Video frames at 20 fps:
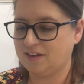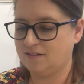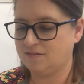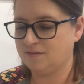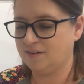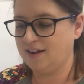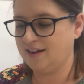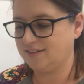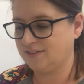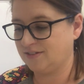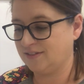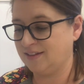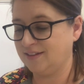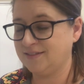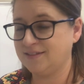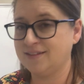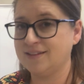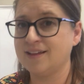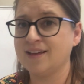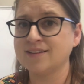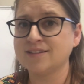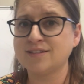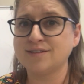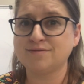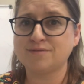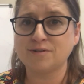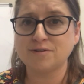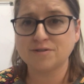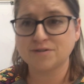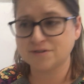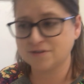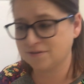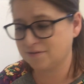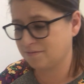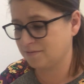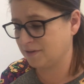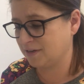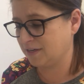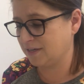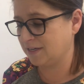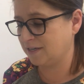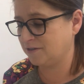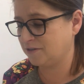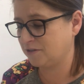All right, so that's the last devotional we're going to